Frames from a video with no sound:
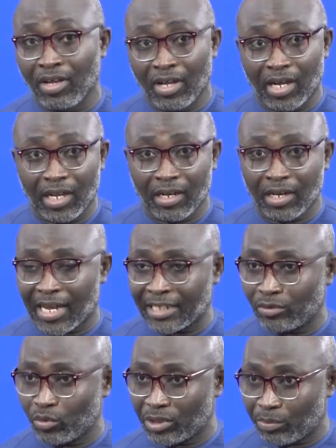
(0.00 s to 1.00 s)
And
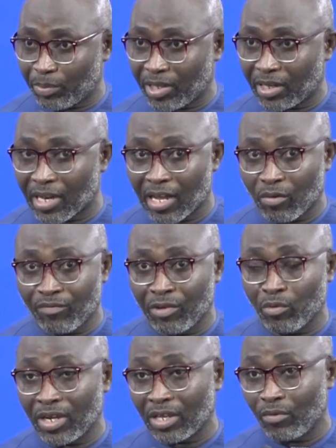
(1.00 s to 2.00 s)
as we speak now, we've
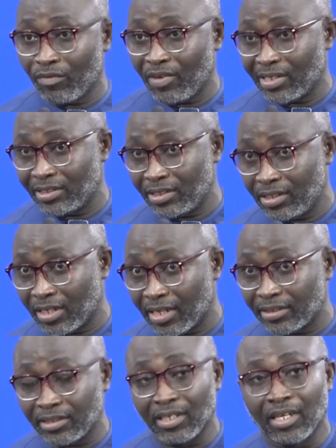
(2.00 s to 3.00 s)
been working with the
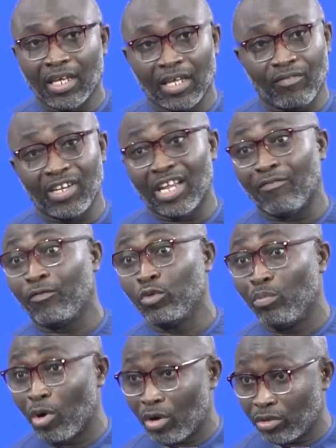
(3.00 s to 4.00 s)
GES, even the
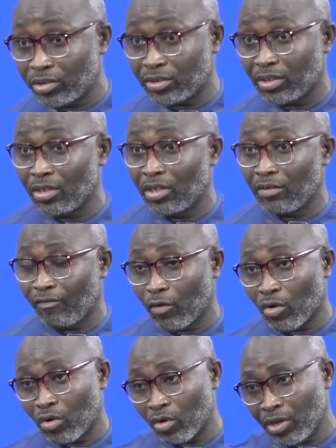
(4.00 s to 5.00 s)
footballs
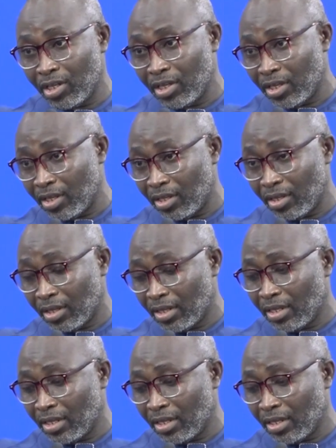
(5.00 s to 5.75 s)
for the